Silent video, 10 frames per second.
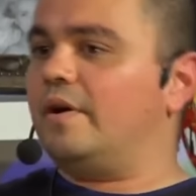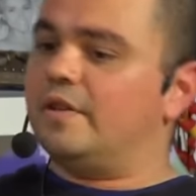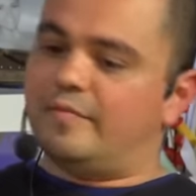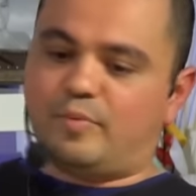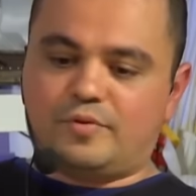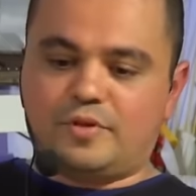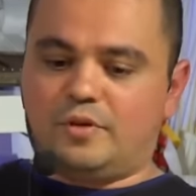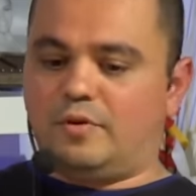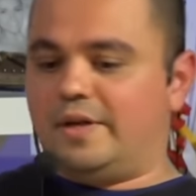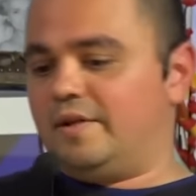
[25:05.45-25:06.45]
I love
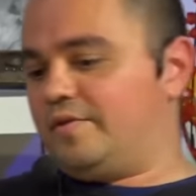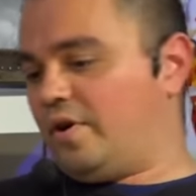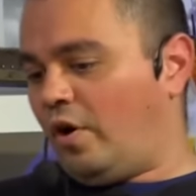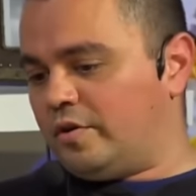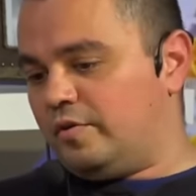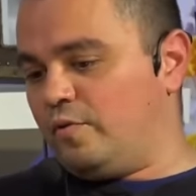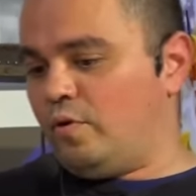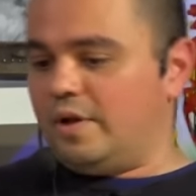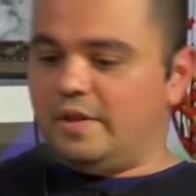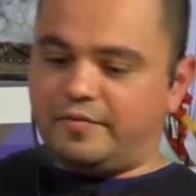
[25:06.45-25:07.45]
Brazil. I love the carnival.
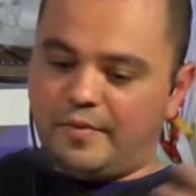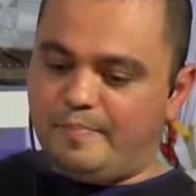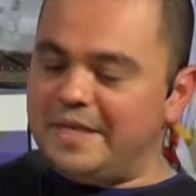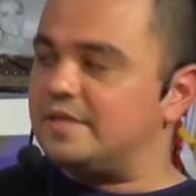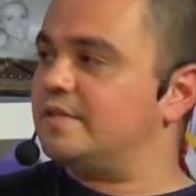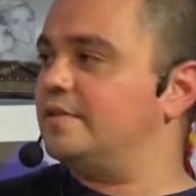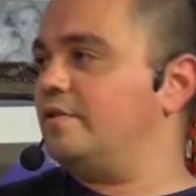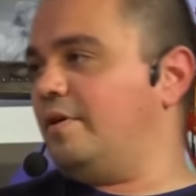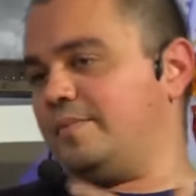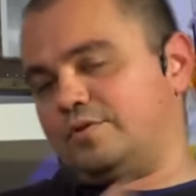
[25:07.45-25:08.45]
I love the beats. You
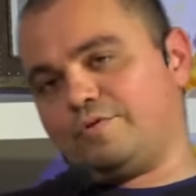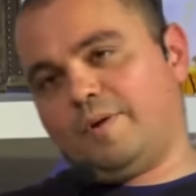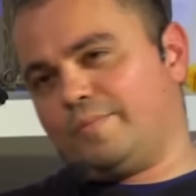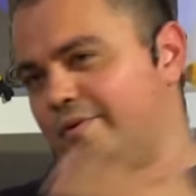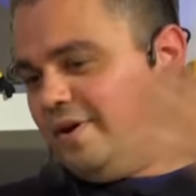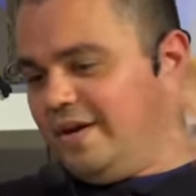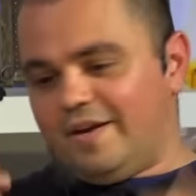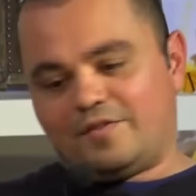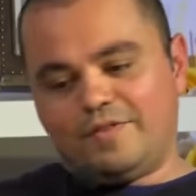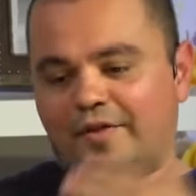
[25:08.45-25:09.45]
know, I'm a drummer.
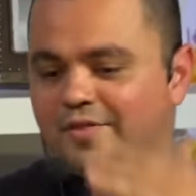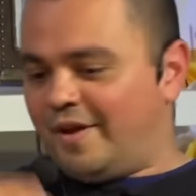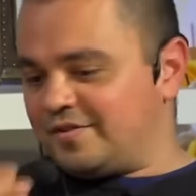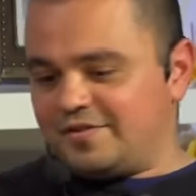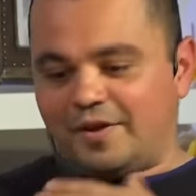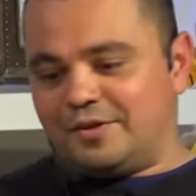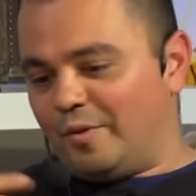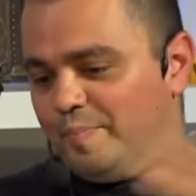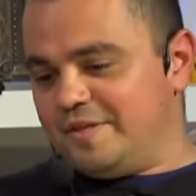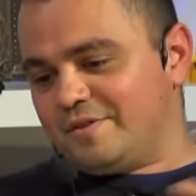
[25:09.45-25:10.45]
It's not, not, not you know,
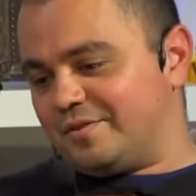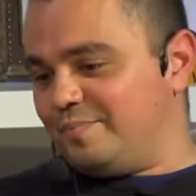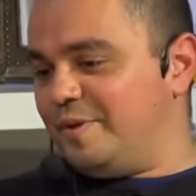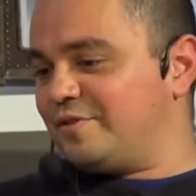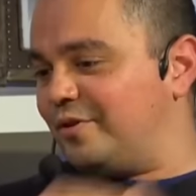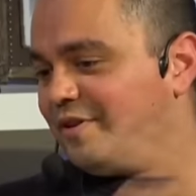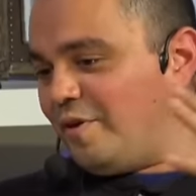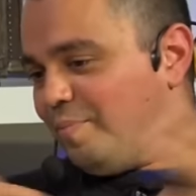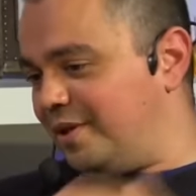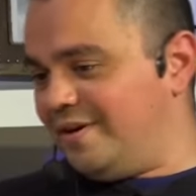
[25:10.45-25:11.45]
beats, beats are in our
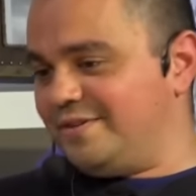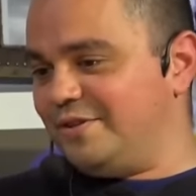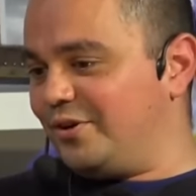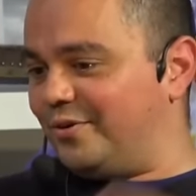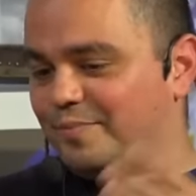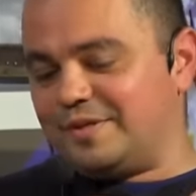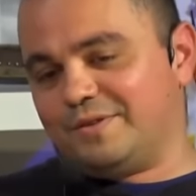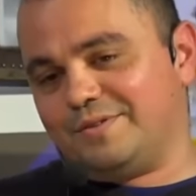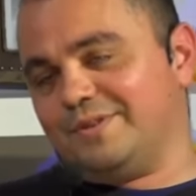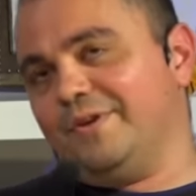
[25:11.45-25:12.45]
blood, you know, beats,
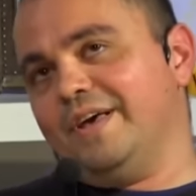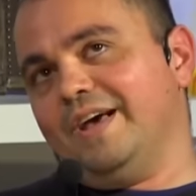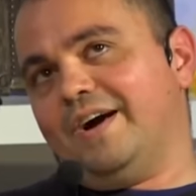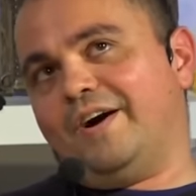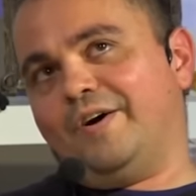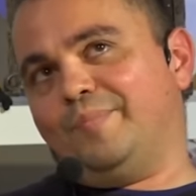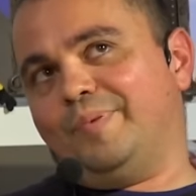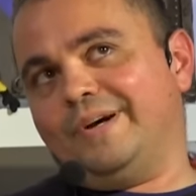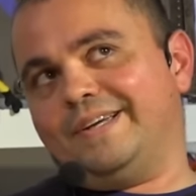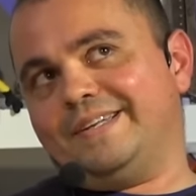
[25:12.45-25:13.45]
you know. Um,
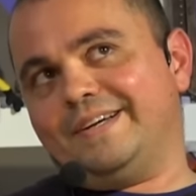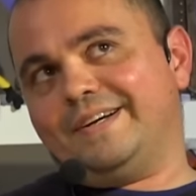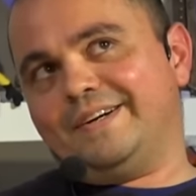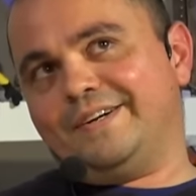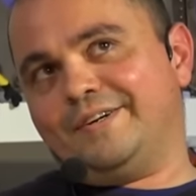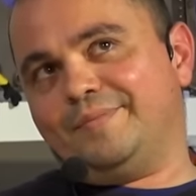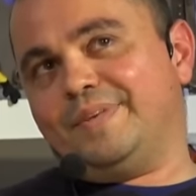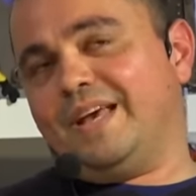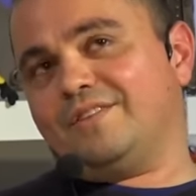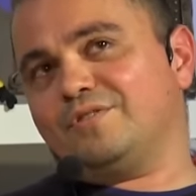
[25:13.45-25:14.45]
but um,
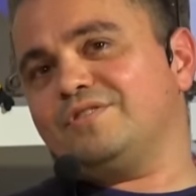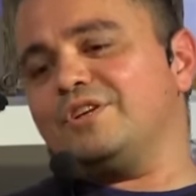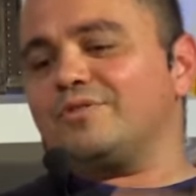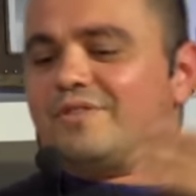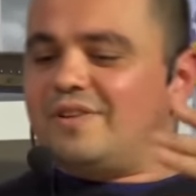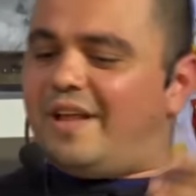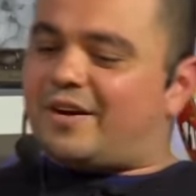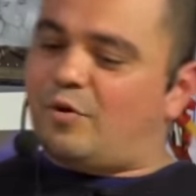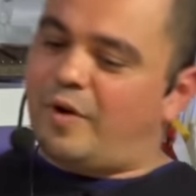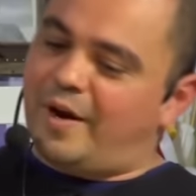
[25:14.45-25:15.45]
yeah, there's you know there's a lot
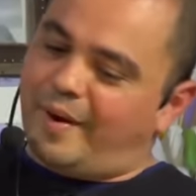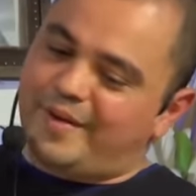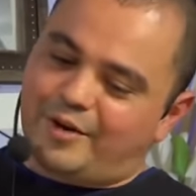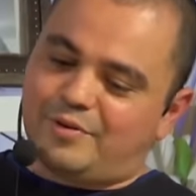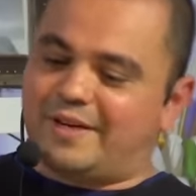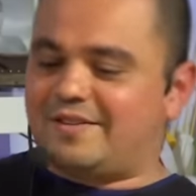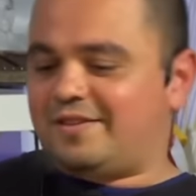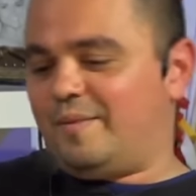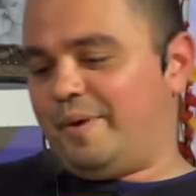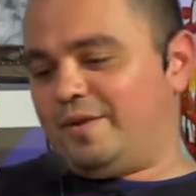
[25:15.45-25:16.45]
of crime. I mean, I don't like to
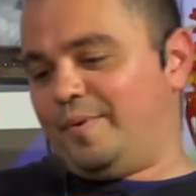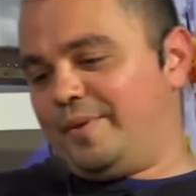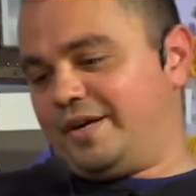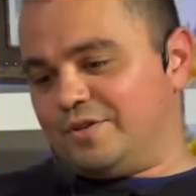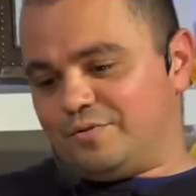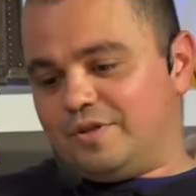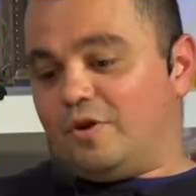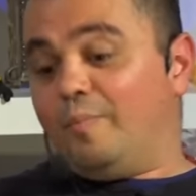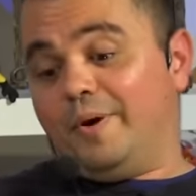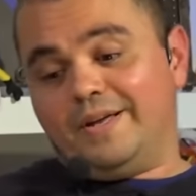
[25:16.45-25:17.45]
talk bad about my country, you
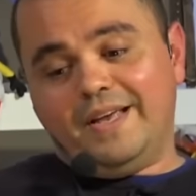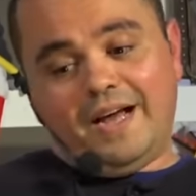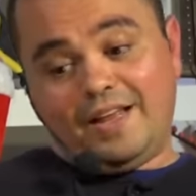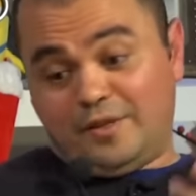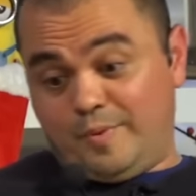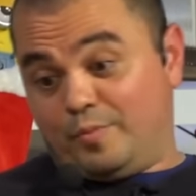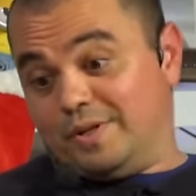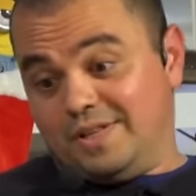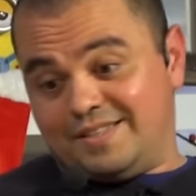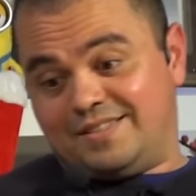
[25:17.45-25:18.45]
know, but I like to be
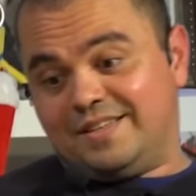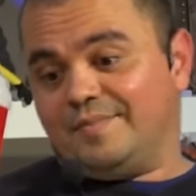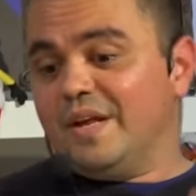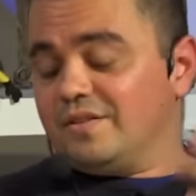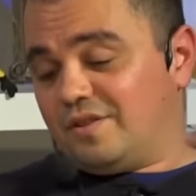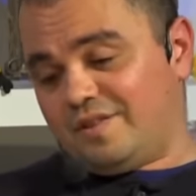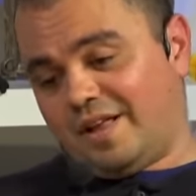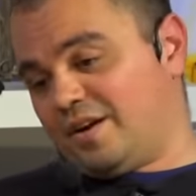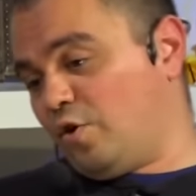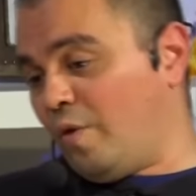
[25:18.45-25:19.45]
realistic. There's a
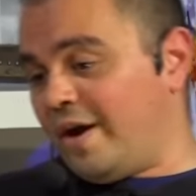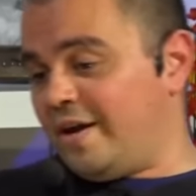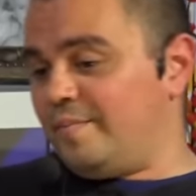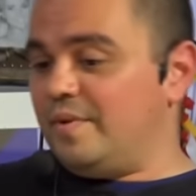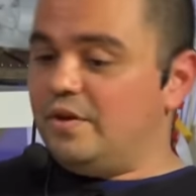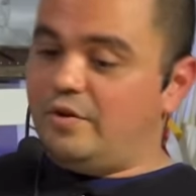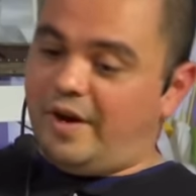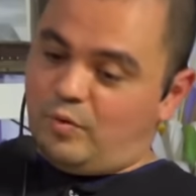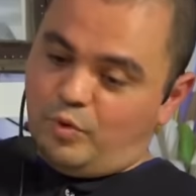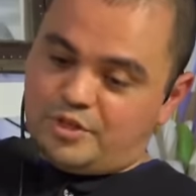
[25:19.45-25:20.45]
lot of crime. You
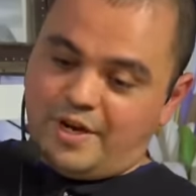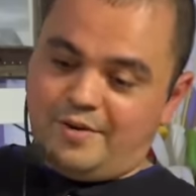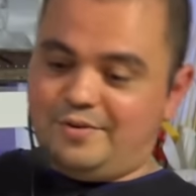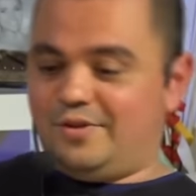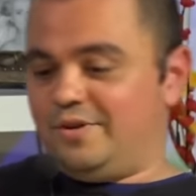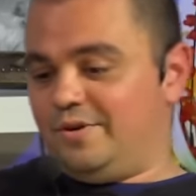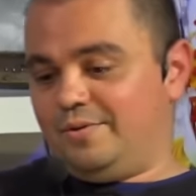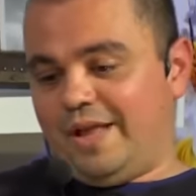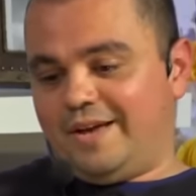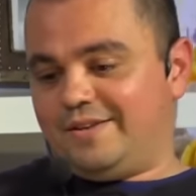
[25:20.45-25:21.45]
gotta watch out, you know.
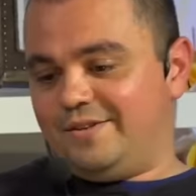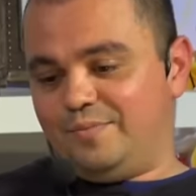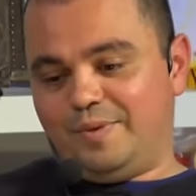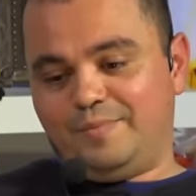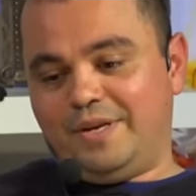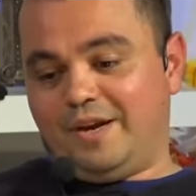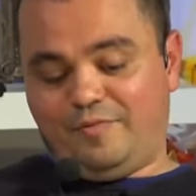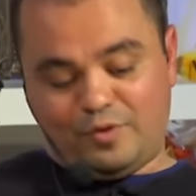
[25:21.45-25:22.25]
Like be, be careful.